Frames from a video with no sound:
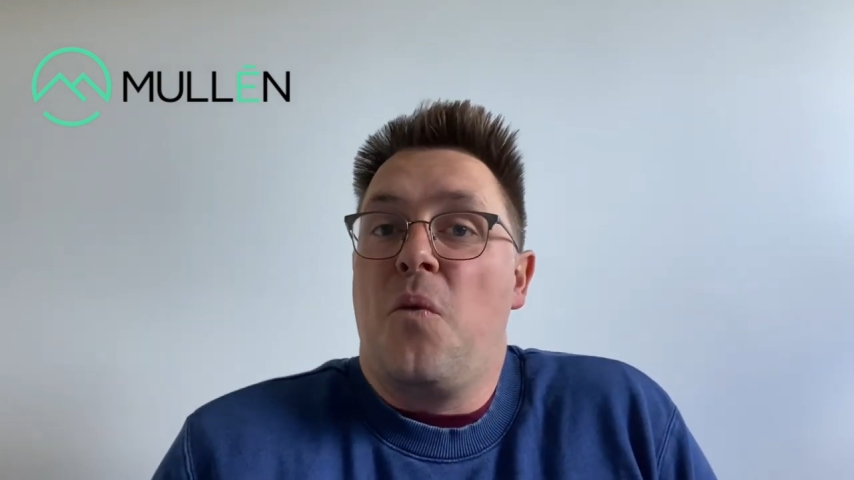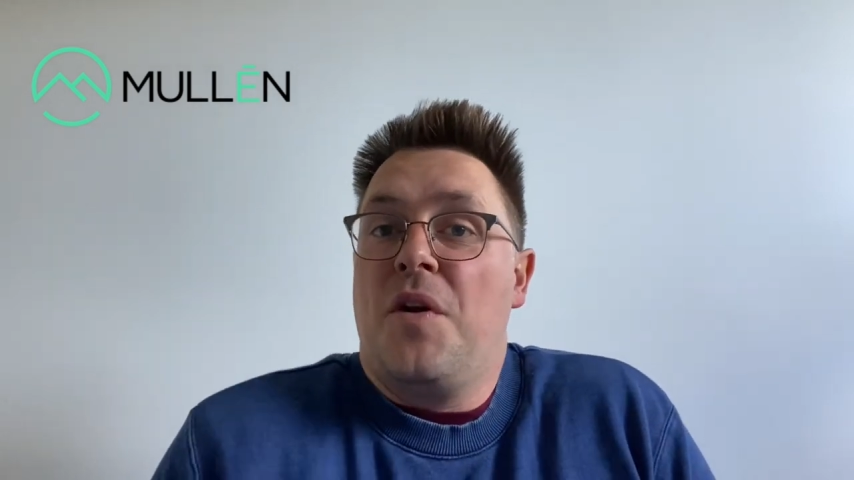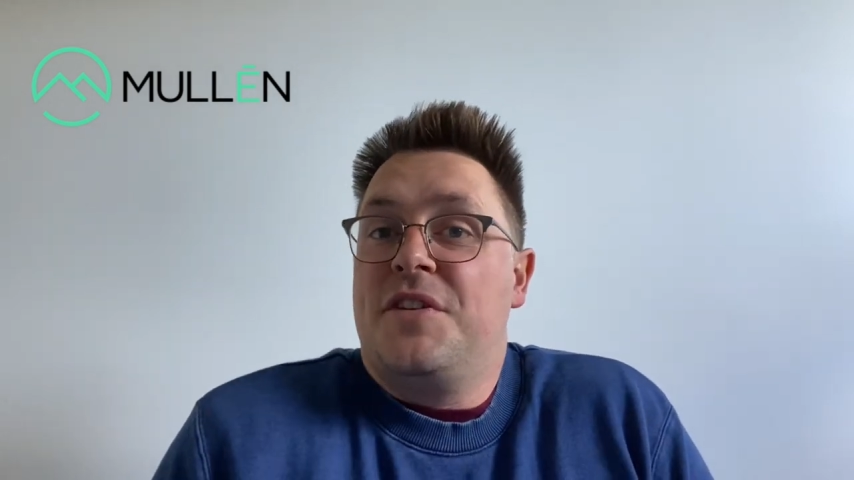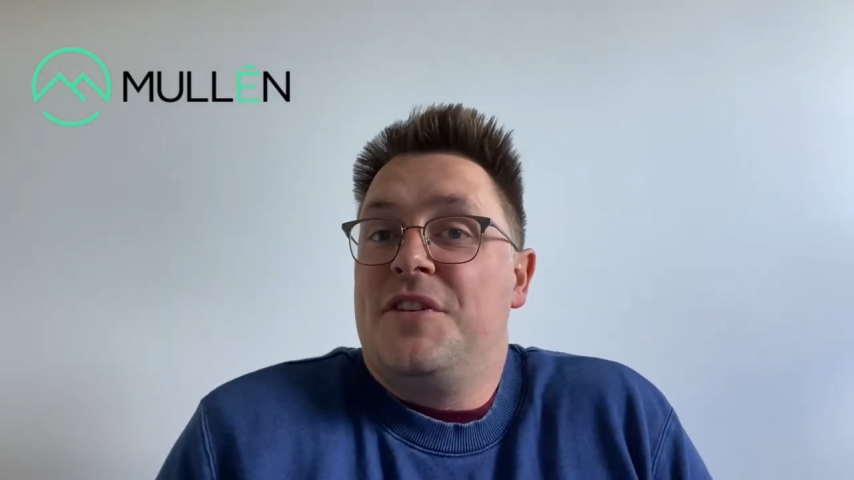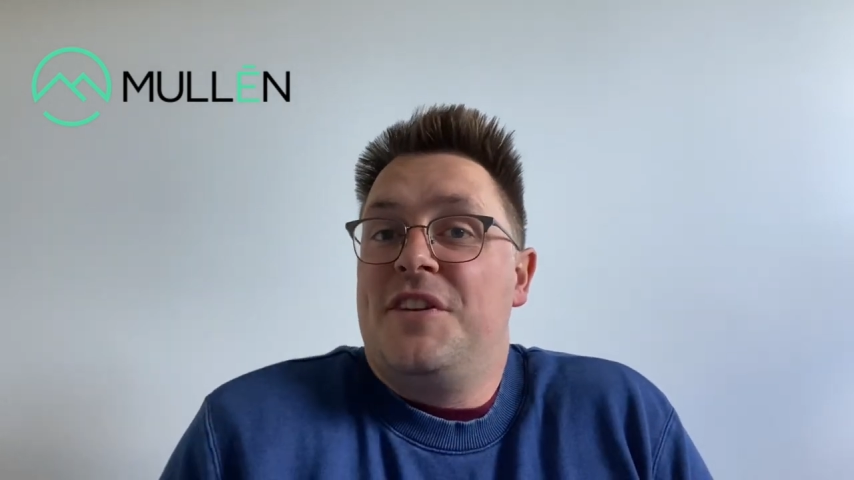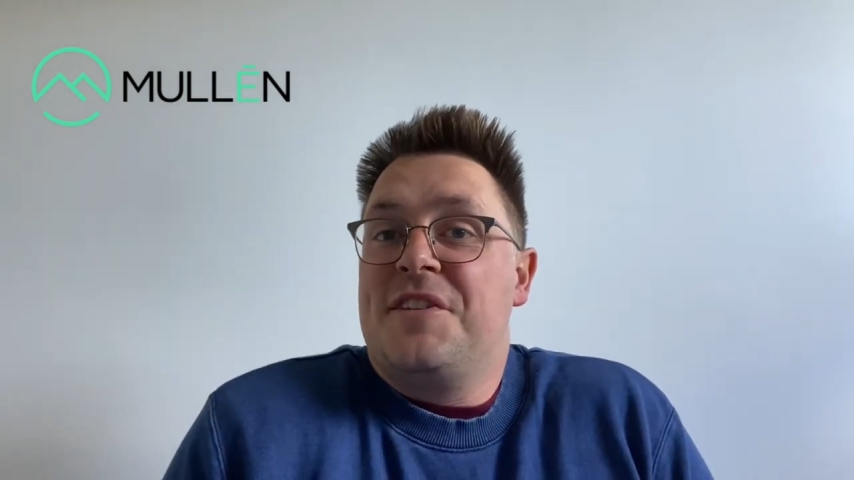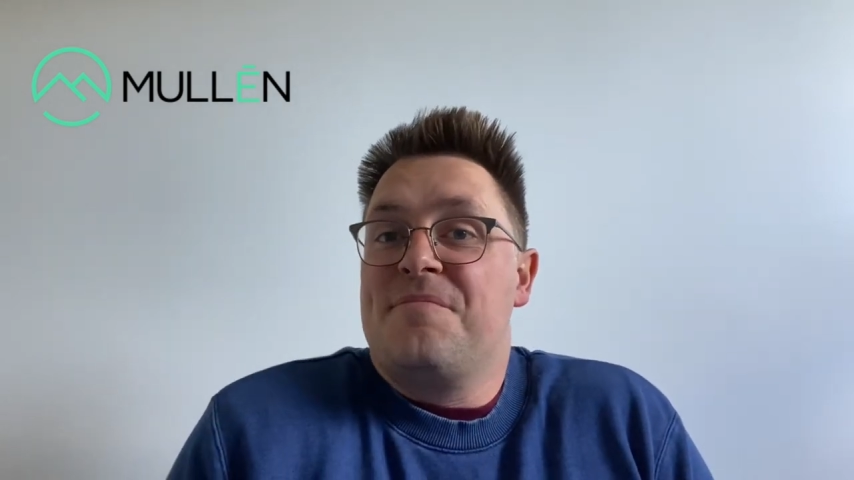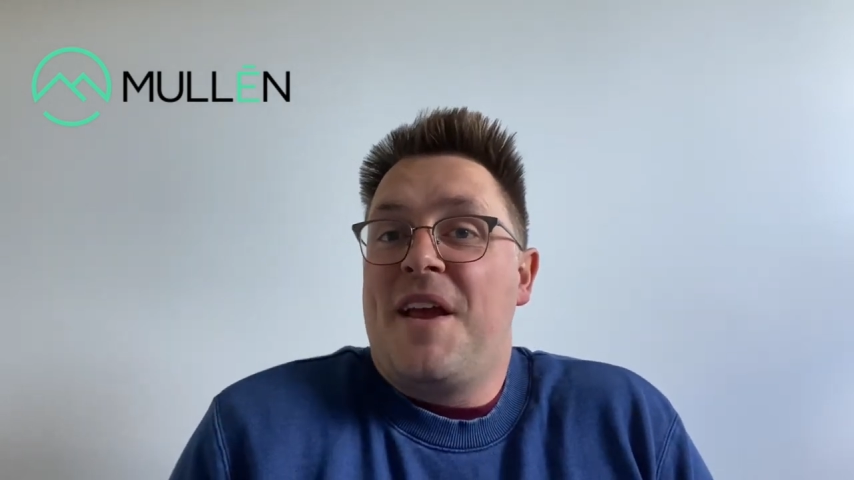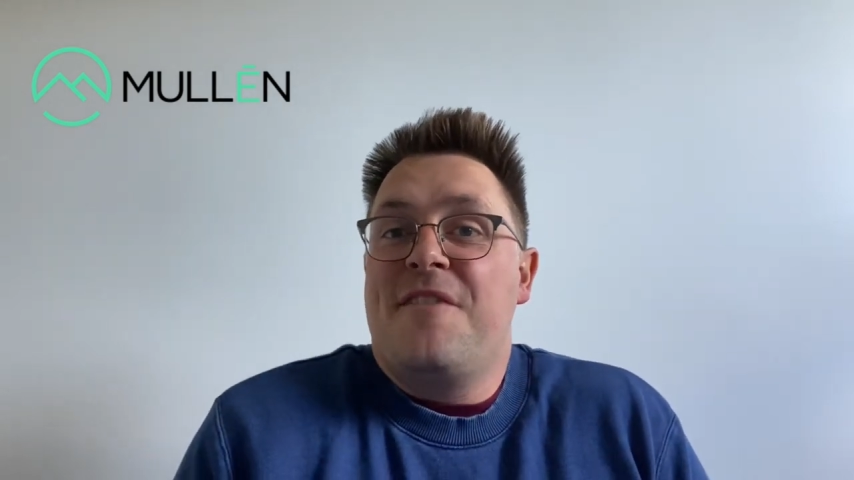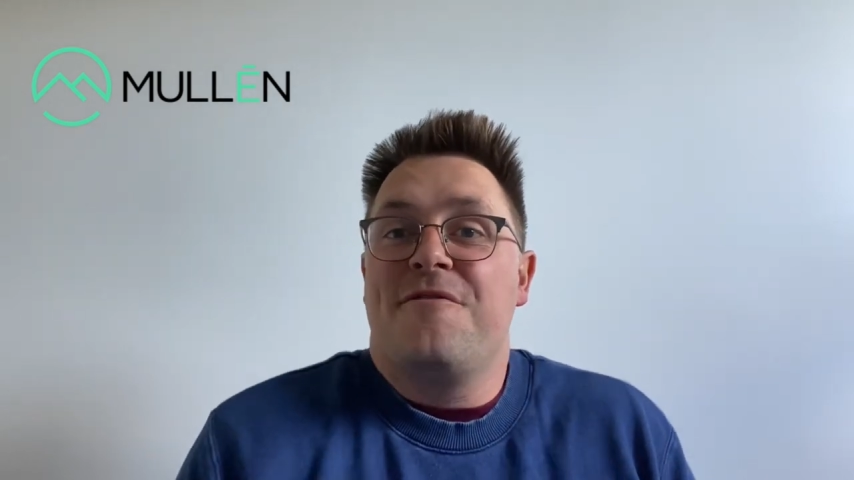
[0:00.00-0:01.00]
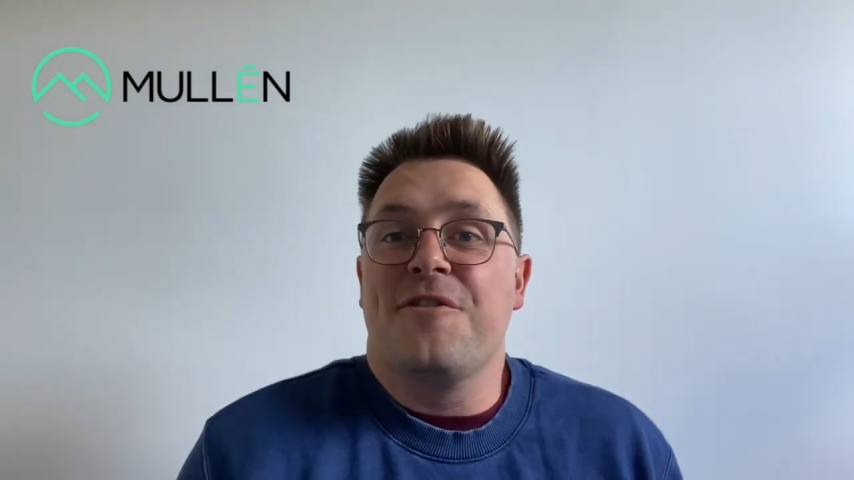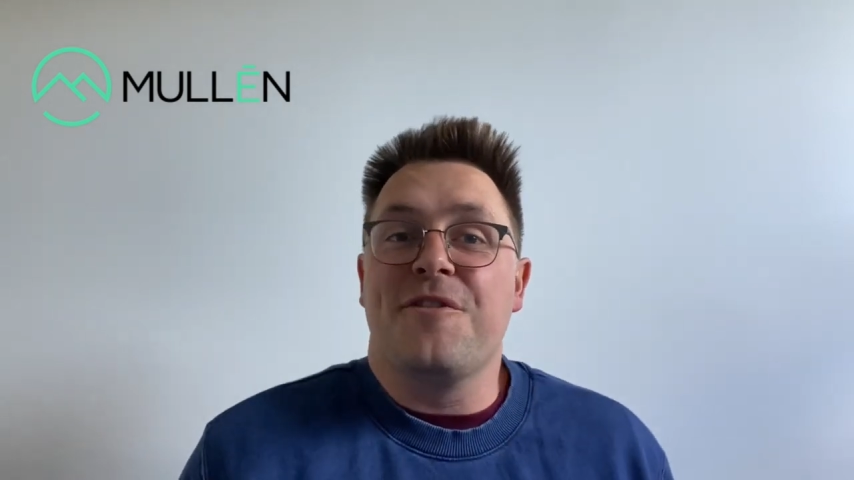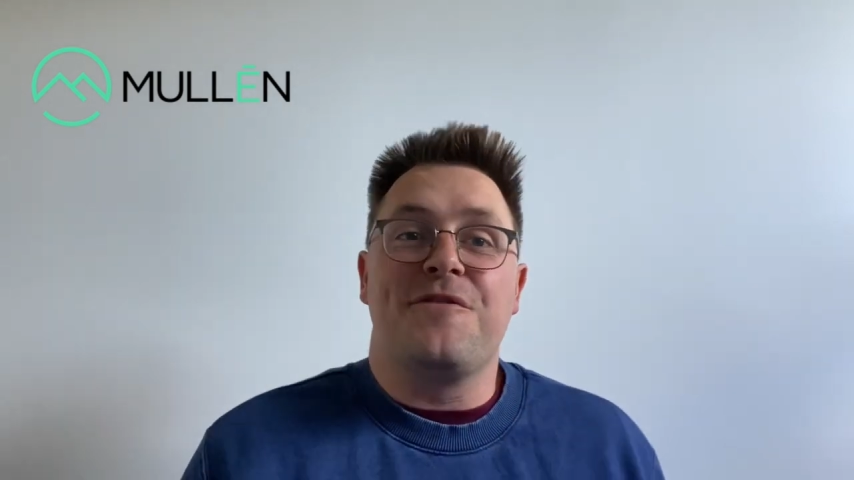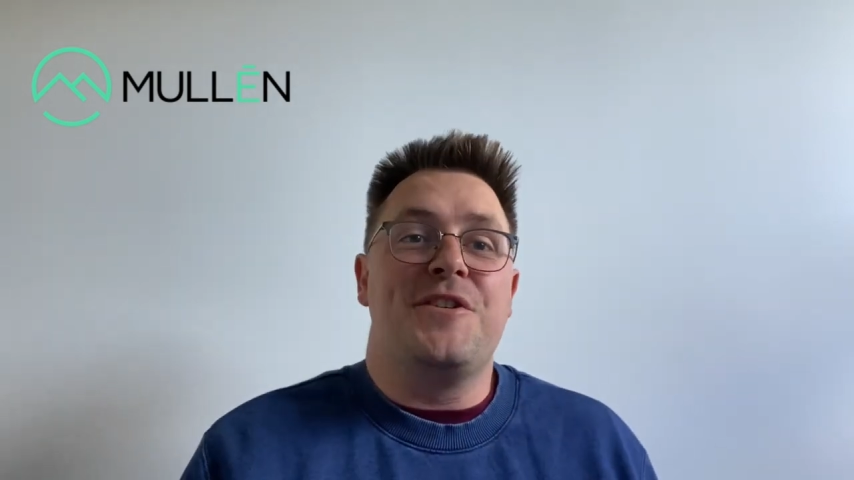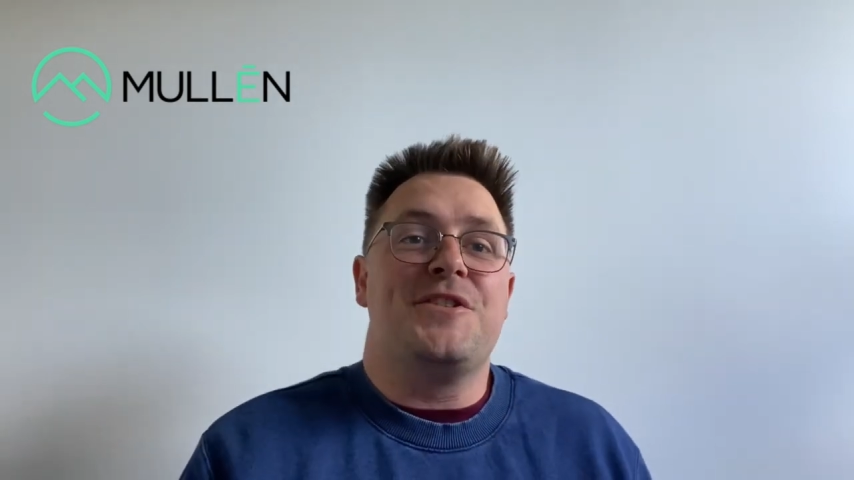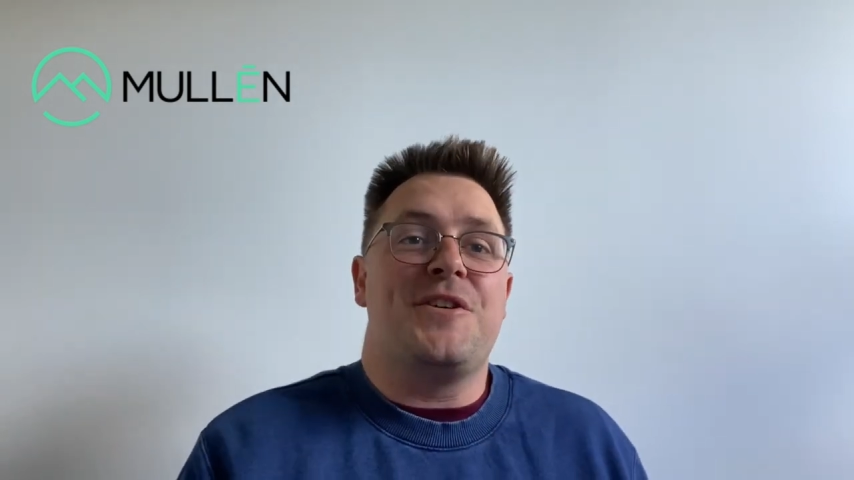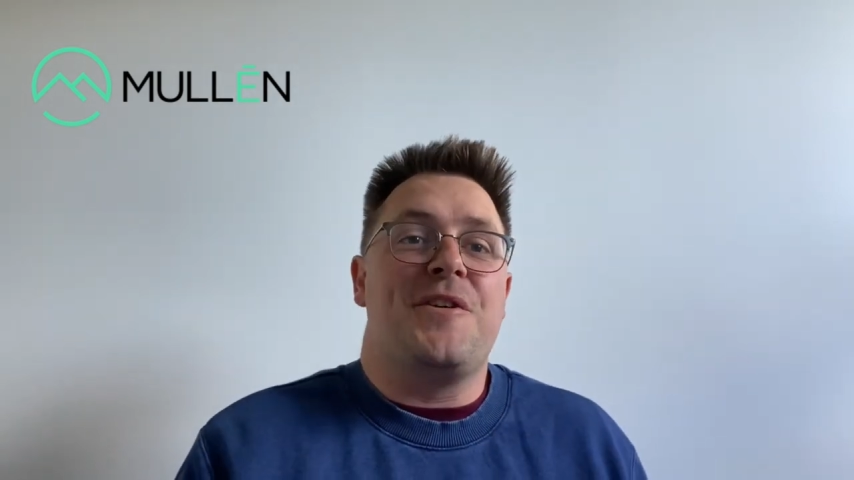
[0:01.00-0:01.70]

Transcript: what does this mean for the future